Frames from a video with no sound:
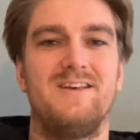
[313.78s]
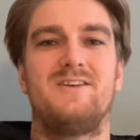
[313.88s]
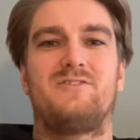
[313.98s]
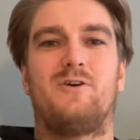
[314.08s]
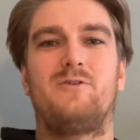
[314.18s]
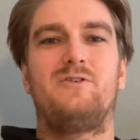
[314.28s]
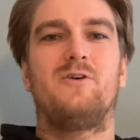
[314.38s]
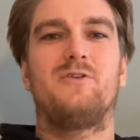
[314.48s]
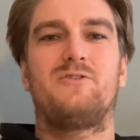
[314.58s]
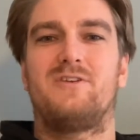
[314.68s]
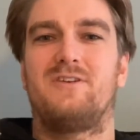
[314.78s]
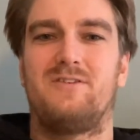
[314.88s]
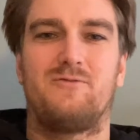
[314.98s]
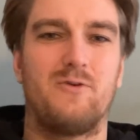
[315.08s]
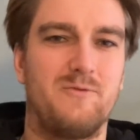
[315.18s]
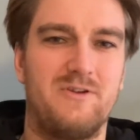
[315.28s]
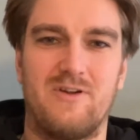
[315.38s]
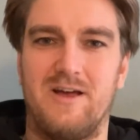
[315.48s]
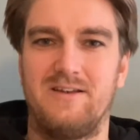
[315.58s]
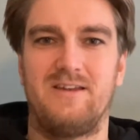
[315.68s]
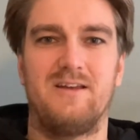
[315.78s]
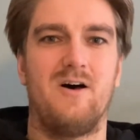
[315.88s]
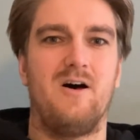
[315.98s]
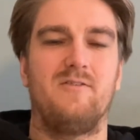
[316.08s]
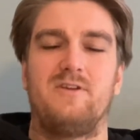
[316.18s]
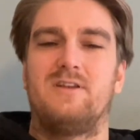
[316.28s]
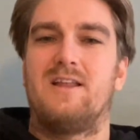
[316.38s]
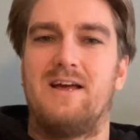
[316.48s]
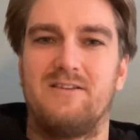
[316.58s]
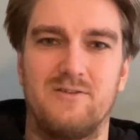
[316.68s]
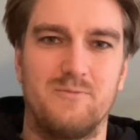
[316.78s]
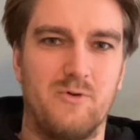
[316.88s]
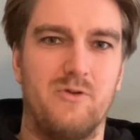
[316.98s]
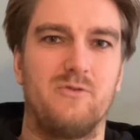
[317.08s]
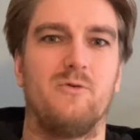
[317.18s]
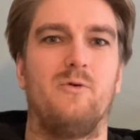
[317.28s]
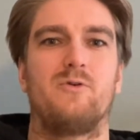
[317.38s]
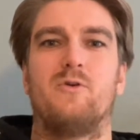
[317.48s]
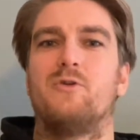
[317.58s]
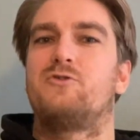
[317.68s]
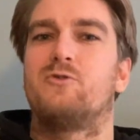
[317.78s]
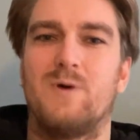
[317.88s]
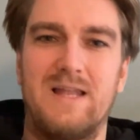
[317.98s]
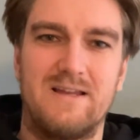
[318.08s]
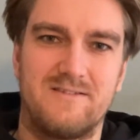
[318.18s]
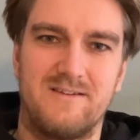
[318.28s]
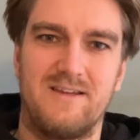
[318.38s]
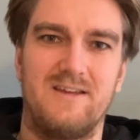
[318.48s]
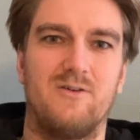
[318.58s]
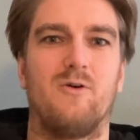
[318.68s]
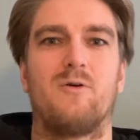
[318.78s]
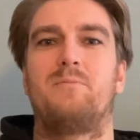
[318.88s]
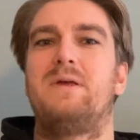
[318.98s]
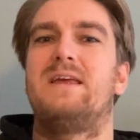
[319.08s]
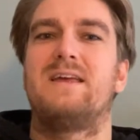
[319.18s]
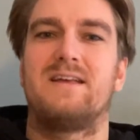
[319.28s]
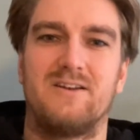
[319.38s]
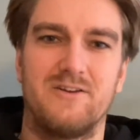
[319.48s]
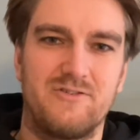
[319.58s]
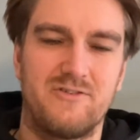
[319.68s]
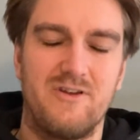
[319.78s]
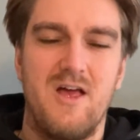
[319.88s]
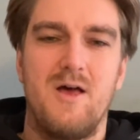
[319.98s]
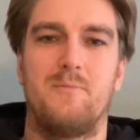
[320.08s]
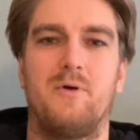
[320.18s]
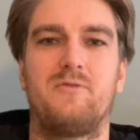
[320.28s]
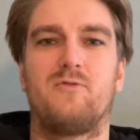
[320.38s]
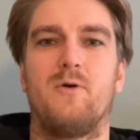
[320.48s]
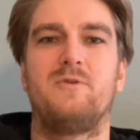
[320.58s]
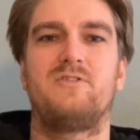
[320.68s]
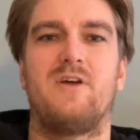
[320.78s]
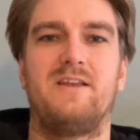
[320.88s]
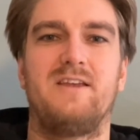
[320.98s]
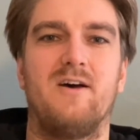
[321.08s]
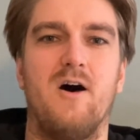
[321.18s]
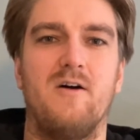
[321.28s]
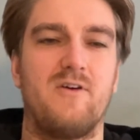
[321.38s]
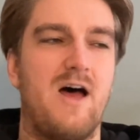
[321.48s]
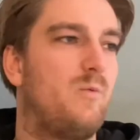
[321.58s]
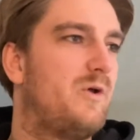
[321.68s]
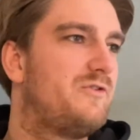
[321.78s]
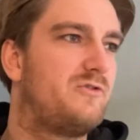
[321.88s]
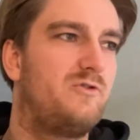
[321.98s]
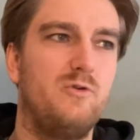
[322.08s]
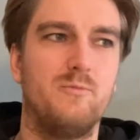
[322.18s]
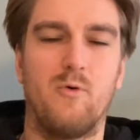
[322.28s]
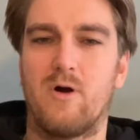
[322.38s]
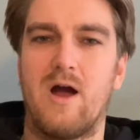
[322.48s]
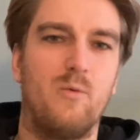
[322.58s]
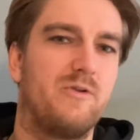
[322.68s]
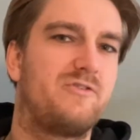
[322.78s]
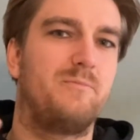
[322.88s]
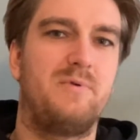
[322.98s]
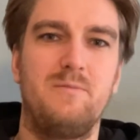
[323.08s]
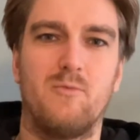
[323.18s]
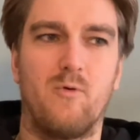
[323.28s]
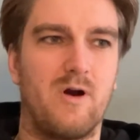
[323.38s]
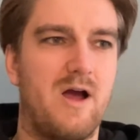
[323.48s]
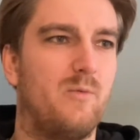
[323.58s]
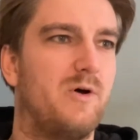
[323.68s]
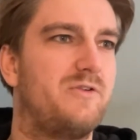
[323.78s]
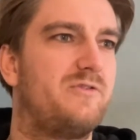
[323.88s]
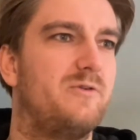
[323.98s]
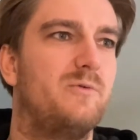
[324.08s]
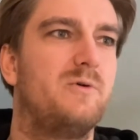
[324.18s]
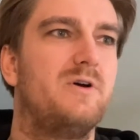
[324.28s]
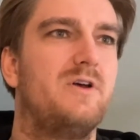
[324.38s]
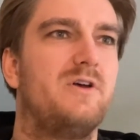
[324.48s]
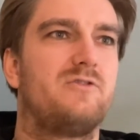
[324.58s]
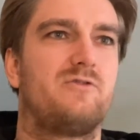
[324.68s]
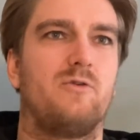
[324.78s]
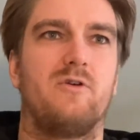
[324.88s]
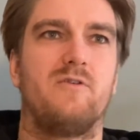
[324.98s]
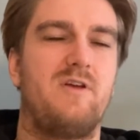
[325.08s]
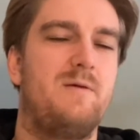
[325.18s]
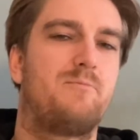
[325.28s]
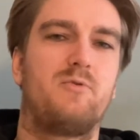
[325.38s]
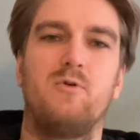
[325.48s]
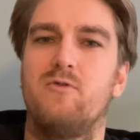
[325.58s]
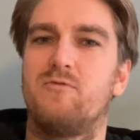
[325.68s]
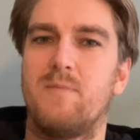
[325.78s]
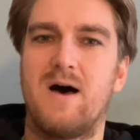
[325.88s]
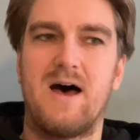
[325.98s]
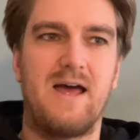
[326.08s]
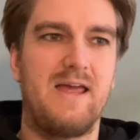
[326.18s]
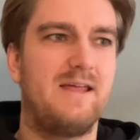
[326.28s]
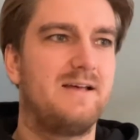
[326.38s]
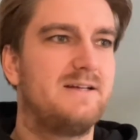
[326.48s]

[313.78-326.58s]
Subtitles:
So not from this idea of enlightenment or non-duality or beingness, but from this idea of I want to do more, I want to be more, I want to sort of improve my